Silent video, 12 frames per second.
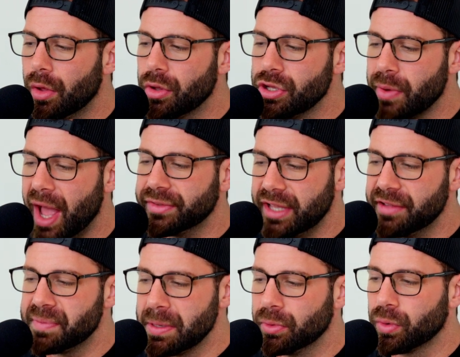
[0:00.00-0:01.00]
You have to have
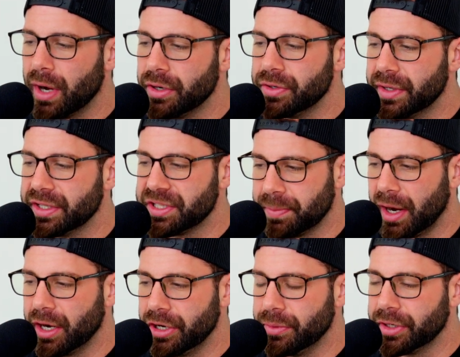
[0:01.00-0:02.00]
people around you that
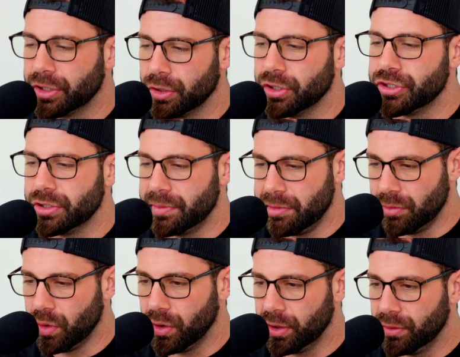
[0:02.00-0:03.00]
inspire you and encourage you to be
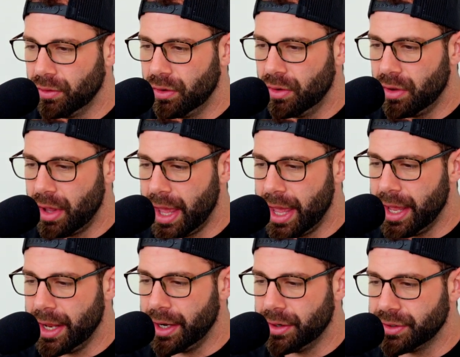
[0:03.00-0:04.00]
more.
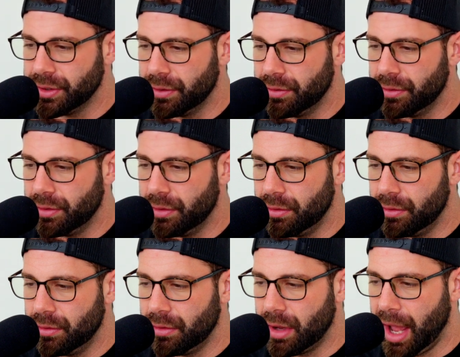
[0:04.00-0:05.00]
And
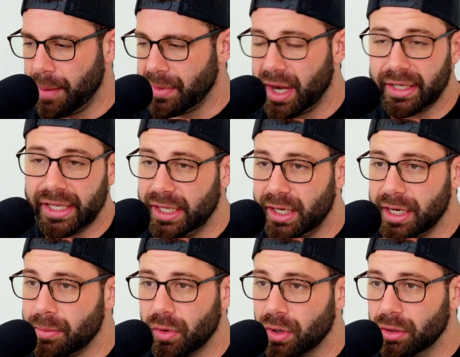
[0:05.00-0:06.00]
I'm not a kid
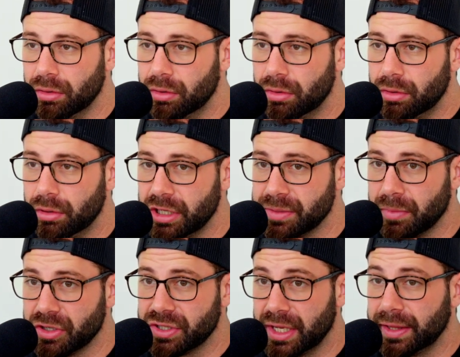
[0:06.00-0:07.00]
anymore. As
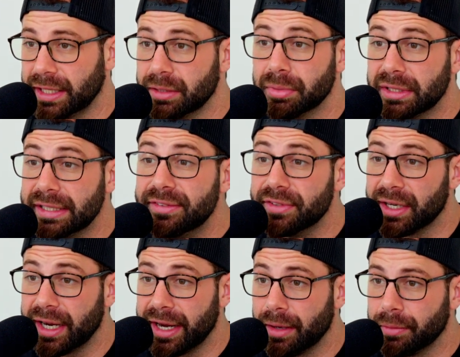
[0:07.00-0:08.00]
much as I'd like to believe that
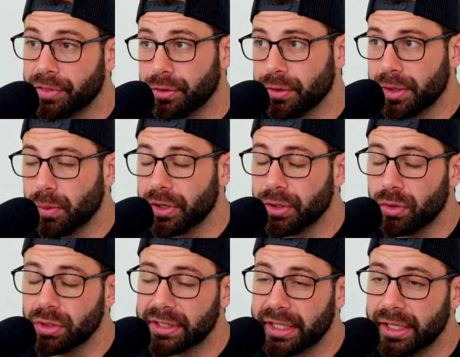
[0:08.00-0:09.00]
I am a
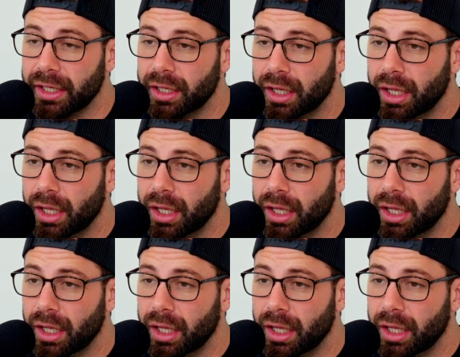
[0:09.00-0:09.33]
31-year-old kid,